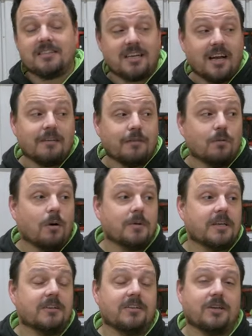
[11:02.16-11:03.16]
excited for what
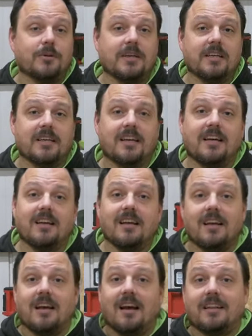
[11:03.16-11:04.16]
we can do in here.
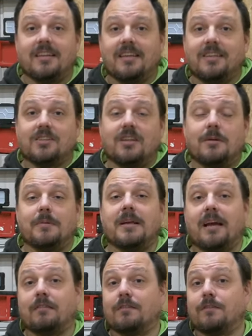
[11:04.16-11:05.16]
I think it's going to be
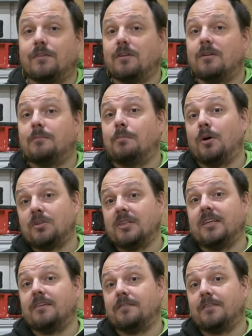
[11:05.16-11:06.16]
helpful and
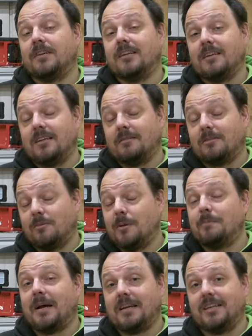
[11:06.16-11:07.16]
positive
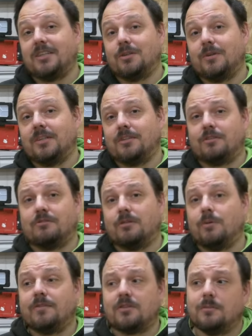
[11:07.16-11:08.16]
coming back into industry
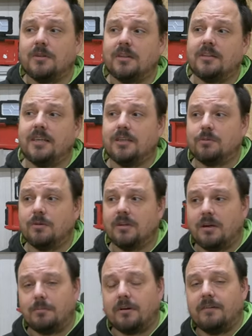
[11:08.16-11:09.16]
with some of the things we're
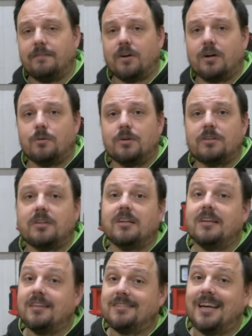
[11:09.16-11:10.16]
going to bring forward.
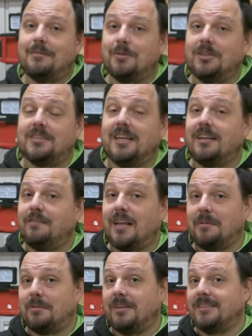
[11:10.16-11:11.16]
Time will tell if
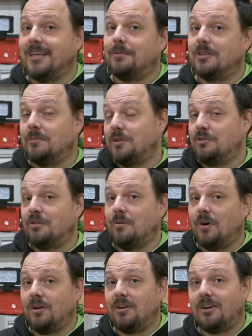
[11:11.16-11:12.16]
that plays out to be
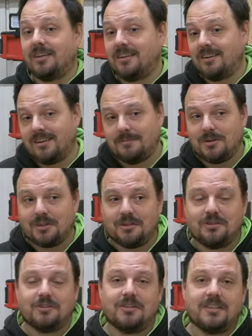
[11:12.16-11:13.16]
true or not. You know, I'm not
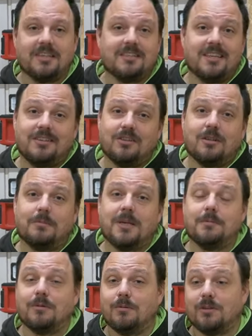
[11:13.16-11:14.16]
the judge of these things. Other
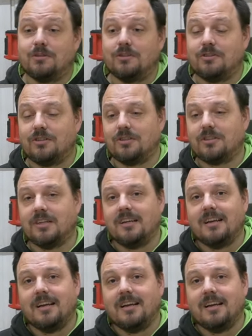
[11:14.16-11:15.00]
people will judge us.